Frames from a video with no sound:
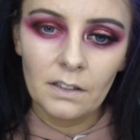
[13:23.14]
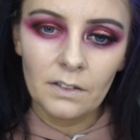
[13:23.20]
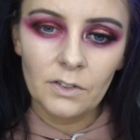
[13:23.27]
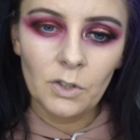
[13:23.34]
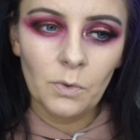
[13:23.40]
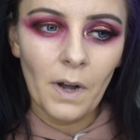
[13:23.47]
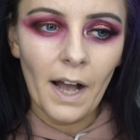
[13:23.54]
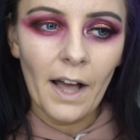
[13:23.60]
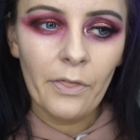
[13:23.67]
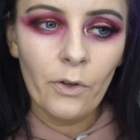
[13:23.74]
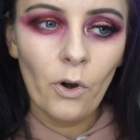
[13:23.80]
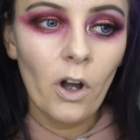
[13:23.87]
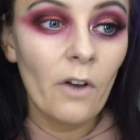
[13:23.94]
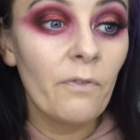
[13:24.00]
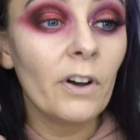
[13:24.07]
So I
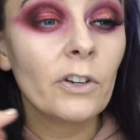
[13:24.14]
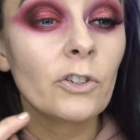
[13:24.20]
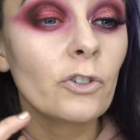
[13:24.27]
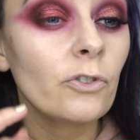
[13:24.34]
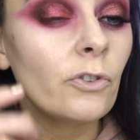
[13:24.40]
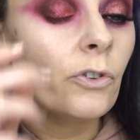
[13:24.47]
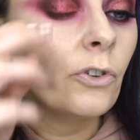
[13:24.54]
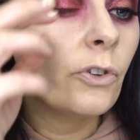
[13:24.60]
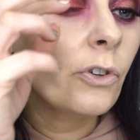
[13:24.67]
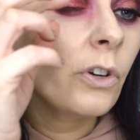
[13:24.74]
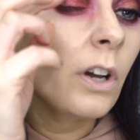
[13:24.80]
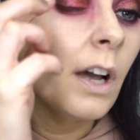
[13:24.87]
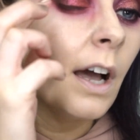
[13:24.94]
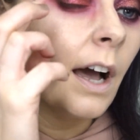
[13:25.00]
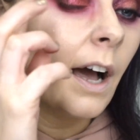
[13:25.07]
thought if I drew
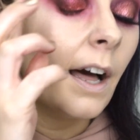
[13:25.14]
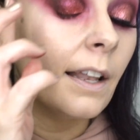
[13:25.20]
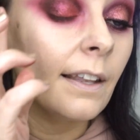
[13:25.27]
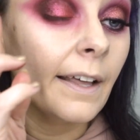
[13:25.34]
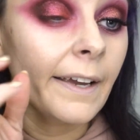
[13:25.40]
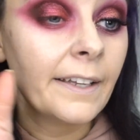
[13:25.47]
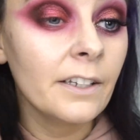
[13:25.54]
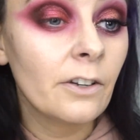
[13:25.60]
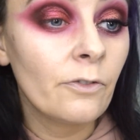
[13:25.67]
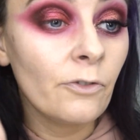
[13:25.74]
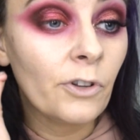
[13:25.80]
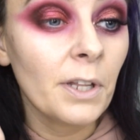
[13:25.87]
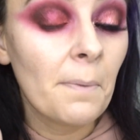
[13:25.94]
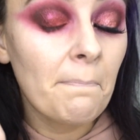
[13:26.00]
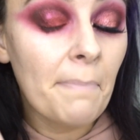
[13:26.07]
a line and
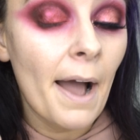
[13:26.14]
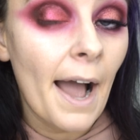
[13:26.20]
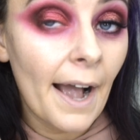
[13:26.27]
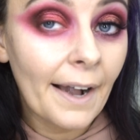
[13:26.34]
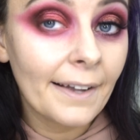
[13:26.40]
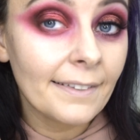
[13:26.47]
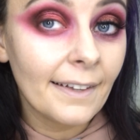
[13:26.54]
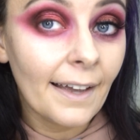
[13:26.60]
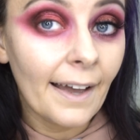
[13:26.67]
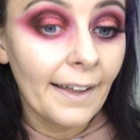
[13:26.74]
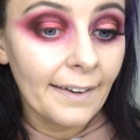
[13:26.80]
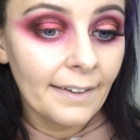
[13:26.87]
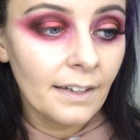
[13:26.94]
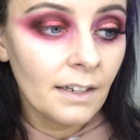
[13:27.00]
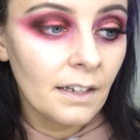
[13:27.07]
really packed it
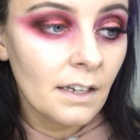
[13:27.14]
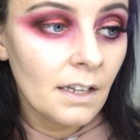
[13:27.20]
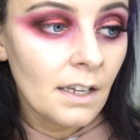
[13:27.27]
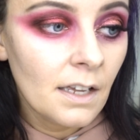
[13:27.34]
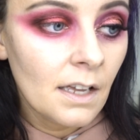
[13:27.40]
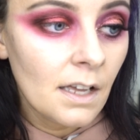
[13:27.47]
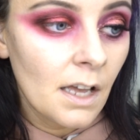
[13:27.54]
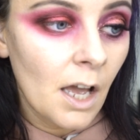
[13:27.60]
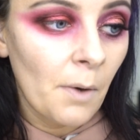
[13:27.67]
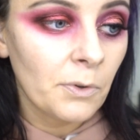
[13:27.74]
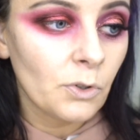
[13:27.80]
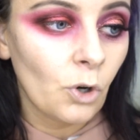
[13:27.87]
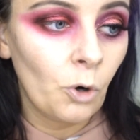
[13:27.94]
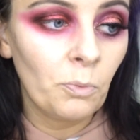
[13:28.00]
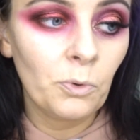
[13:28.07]
in, it would
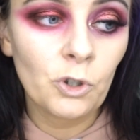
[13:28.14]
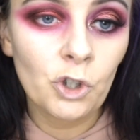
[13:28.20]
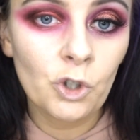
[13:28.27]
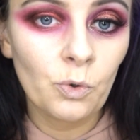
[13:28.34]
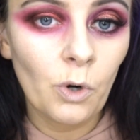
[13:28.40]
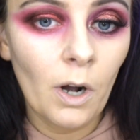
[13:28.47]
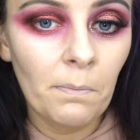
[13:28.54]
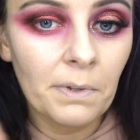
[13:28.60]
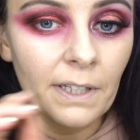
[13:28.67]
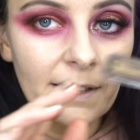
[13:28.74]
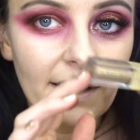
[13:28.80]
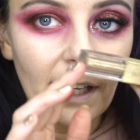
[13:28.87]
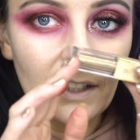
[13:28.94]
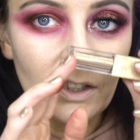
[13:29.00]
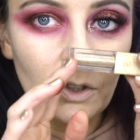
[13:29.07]
almost show up like
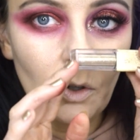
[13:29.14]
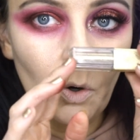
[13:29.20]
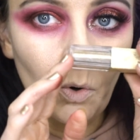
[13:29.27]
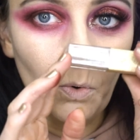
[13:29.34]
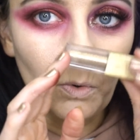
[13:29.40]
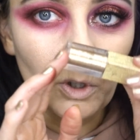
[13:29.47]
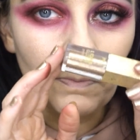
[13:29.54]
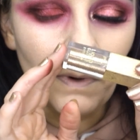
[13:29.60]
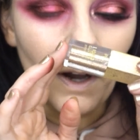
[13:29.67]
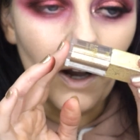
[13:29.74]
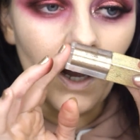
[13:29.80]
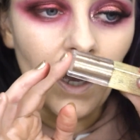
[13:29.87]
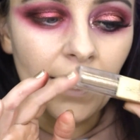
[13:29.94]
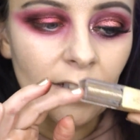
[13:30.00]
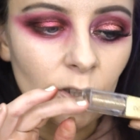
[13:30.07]
this gold, but
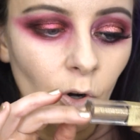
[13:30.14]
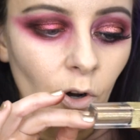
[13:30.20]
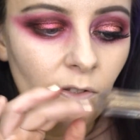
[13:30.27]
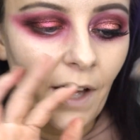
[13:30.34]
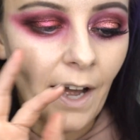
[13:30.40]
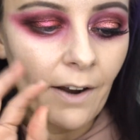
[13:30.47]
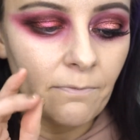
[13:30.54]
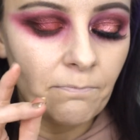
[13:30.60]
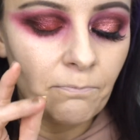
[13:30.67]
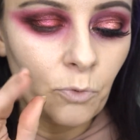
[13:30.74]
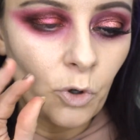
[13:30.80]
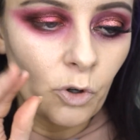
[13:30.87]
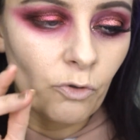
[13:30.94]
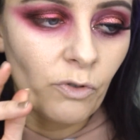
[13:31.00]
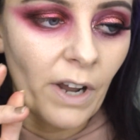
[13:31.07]
it's got that
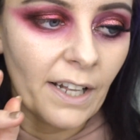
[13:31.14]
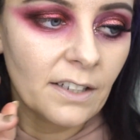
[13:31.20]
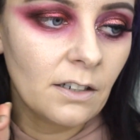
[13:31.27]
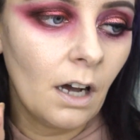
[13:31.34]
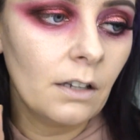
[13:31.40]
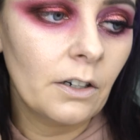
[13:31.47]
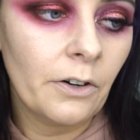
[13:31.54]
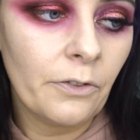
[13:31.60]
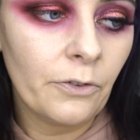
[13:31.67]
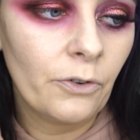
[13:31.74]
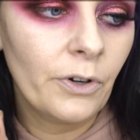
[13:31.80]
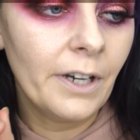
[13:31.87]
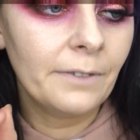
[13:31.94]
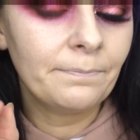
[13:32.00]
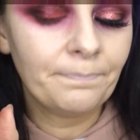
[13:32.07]
more red colour through
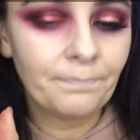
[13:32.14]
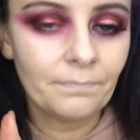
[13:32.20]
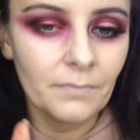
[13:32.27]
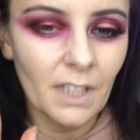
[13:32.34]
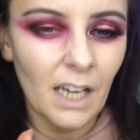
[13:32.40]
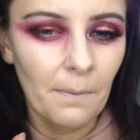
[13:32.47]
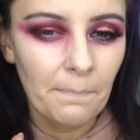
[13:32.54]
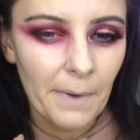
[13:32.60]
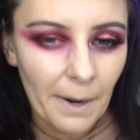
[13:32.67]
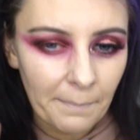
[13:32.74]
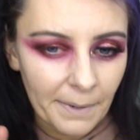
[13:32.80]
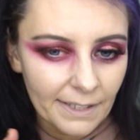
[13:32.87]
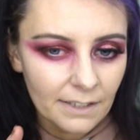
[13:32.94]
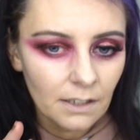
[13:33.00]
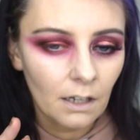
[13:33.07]
it, like a
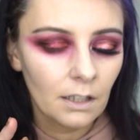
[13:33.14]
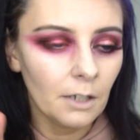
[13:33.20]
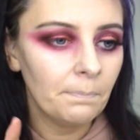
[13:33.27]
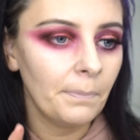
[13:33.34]
mermaid colour.